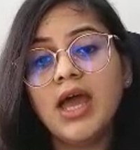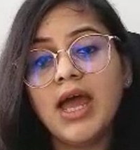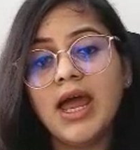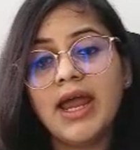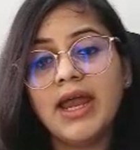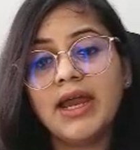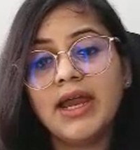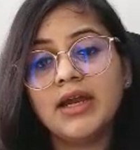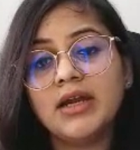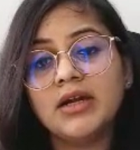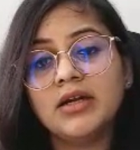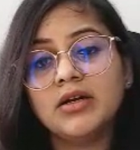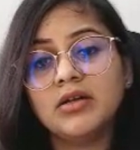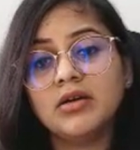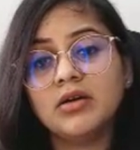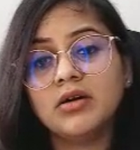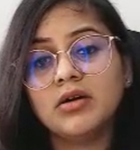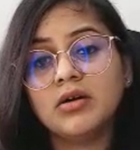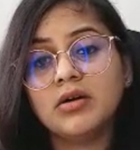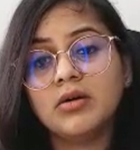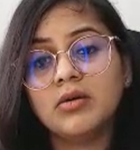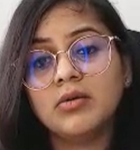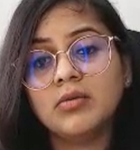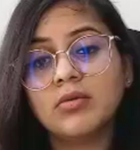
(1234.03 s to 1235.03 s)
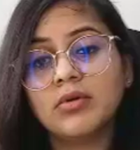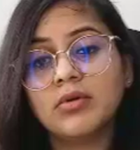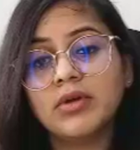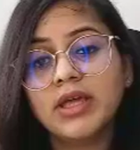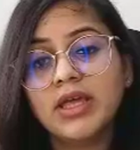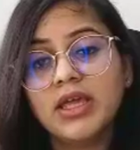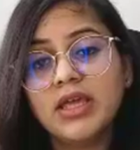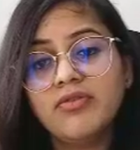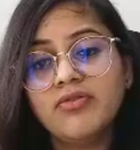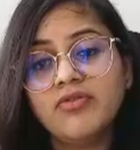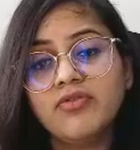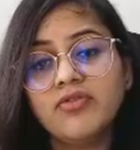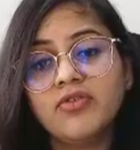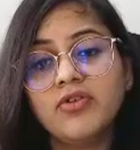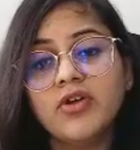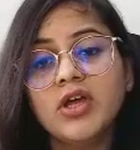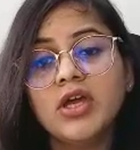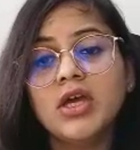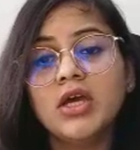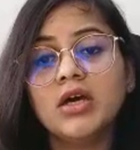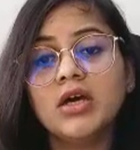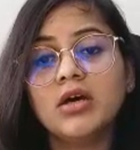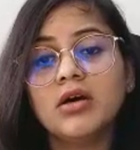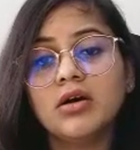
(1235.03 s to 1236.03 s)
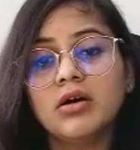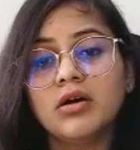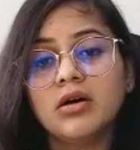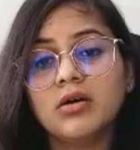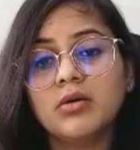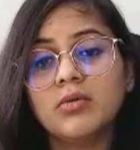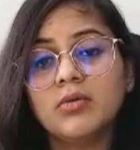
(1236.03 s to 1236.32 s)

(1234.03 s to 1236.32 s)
and if